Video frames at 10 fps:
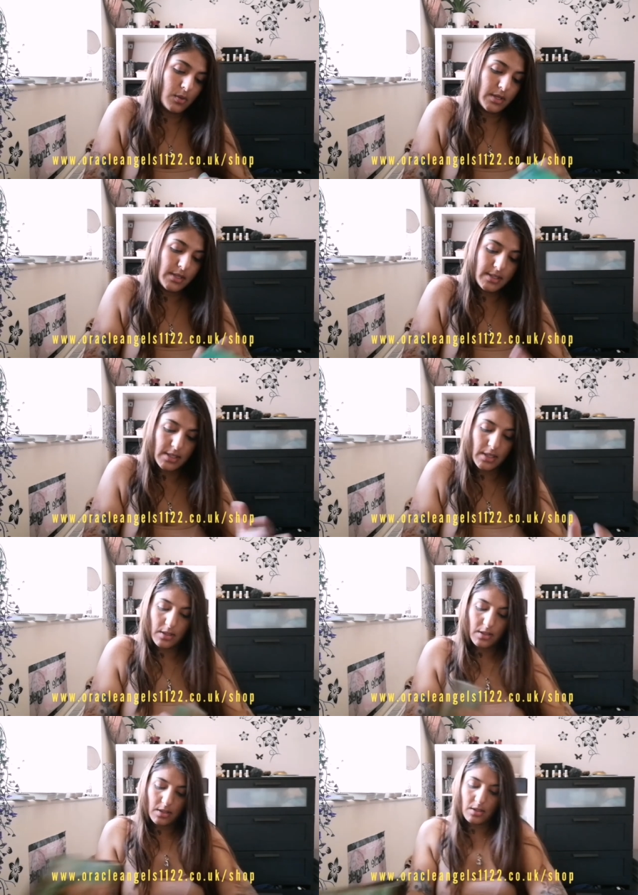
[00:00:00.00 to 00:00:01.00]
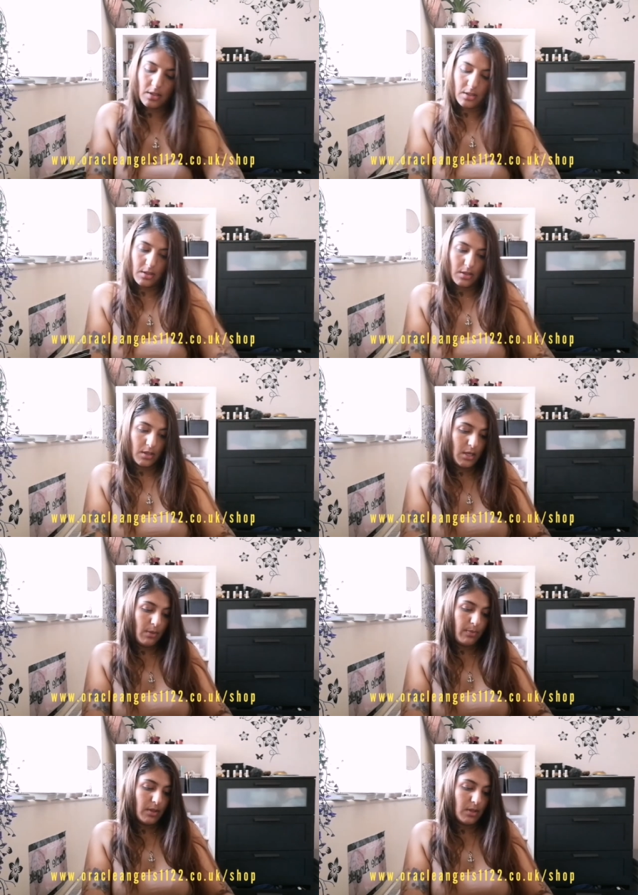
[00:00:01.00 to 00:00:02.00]
What is
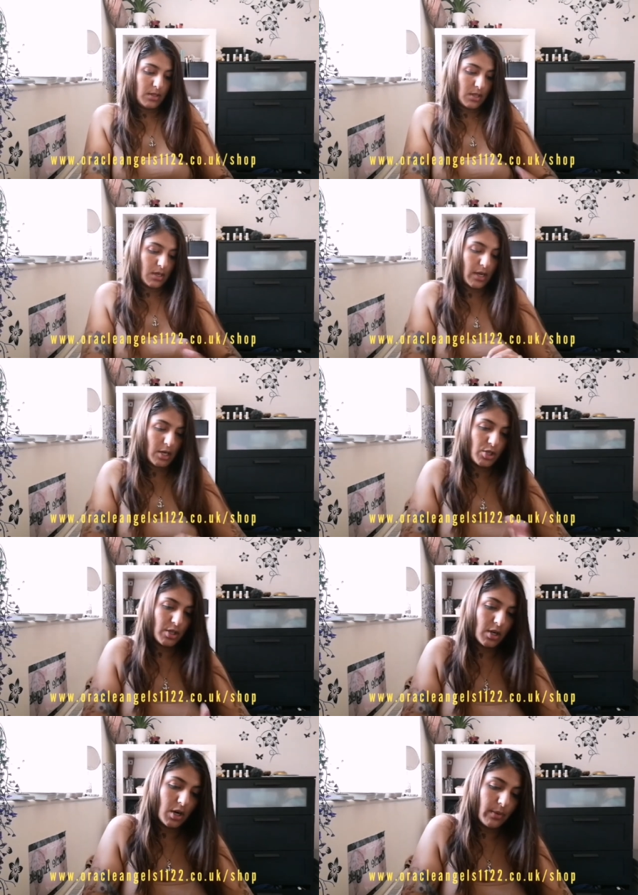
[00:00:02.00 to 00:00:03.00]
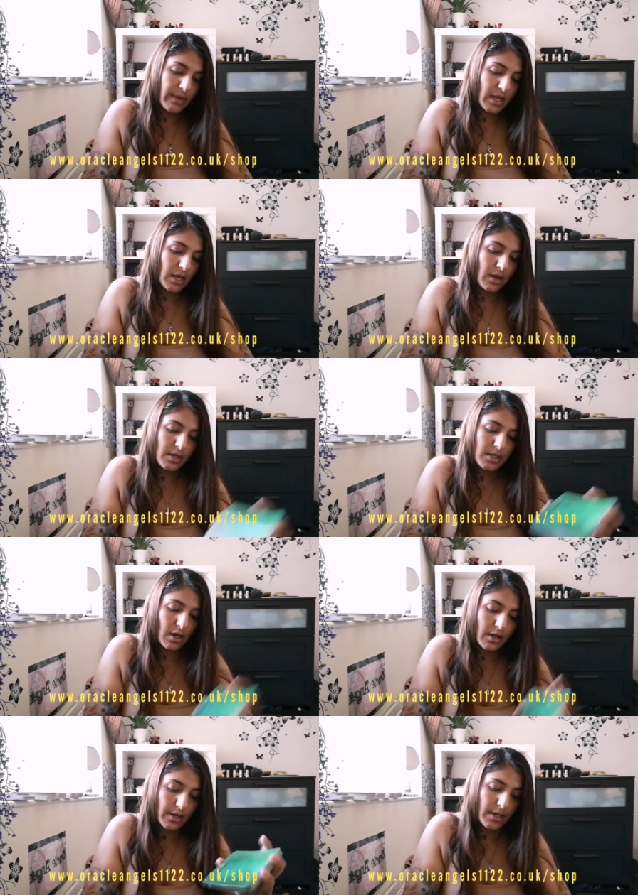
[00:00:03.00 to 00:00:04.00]
keeping this connection karmically
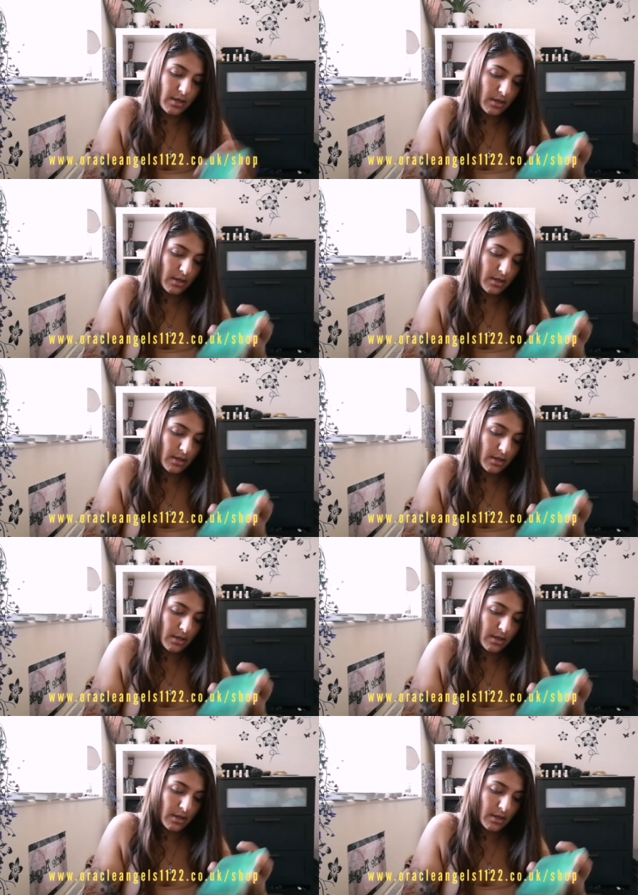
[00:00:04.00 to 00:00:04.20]
tied?